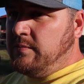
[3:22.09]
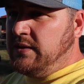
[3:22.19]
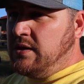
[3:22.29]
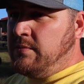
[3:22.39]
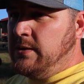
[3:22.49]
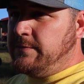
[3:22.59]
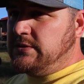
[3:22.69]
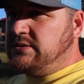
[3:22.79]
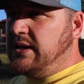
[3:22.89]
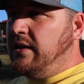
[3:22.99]
coming up for
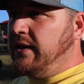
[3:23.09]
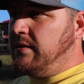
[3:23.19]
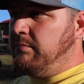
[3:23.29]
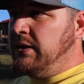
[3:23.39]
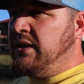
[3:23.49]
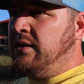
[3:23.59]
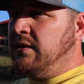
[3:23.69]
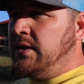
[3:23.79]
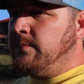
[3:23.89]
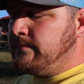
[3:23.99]
sale like
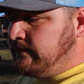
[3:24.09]
immediately.